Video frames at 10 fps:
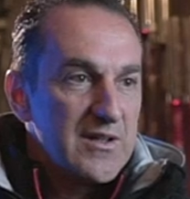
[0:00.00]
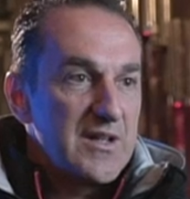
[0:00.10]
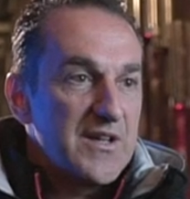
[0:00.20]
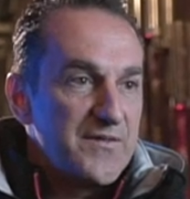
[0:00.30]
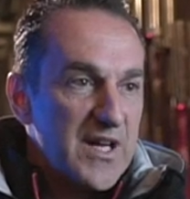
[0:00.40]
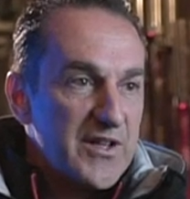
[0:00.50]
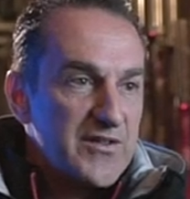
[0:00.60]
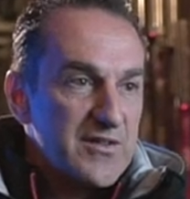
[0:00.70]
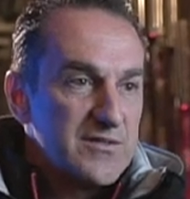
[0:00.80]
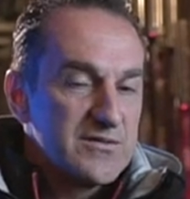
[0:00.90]
in
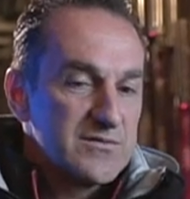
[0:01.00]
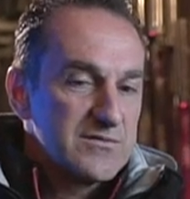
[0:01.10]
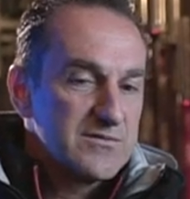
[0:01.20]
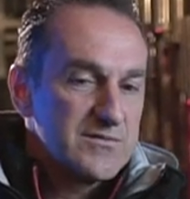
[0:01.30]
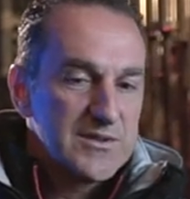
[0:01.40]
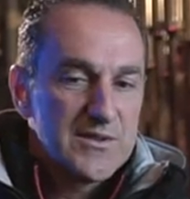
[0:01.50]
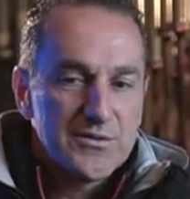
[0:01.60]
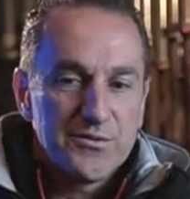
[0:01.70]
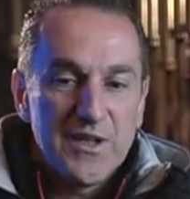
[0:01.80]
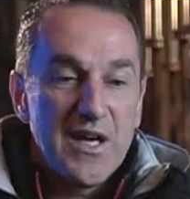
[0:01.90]
advance
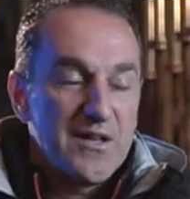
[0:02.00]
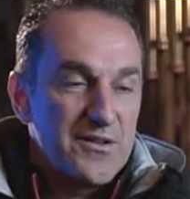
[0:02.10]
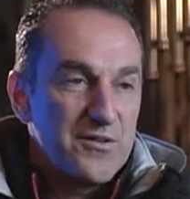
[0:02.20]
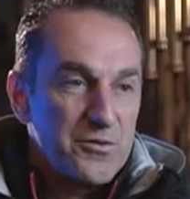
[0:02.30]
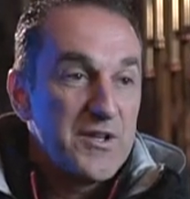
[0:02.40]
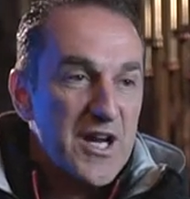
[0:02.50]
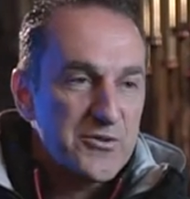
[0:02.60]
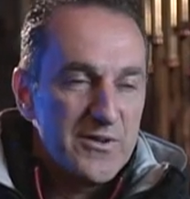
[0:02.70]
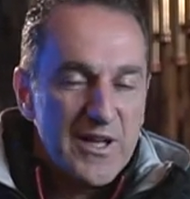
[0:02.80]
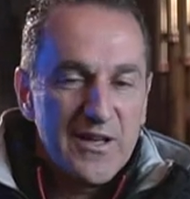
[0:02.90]
to the end, to the
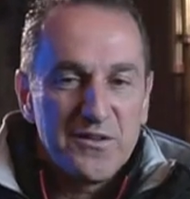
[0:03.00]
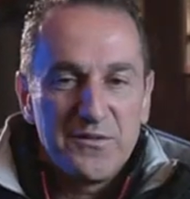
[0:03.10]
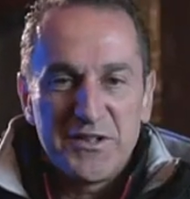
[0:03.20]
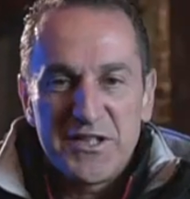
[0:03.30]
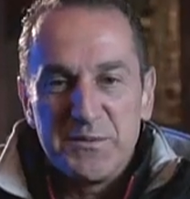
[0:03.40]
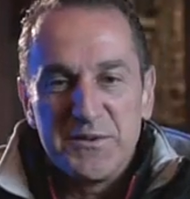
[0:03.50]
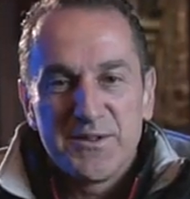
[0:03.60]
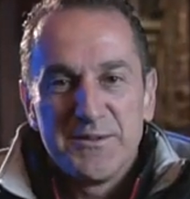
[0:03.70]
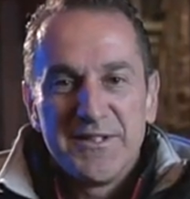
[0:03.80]
actual end of the championship.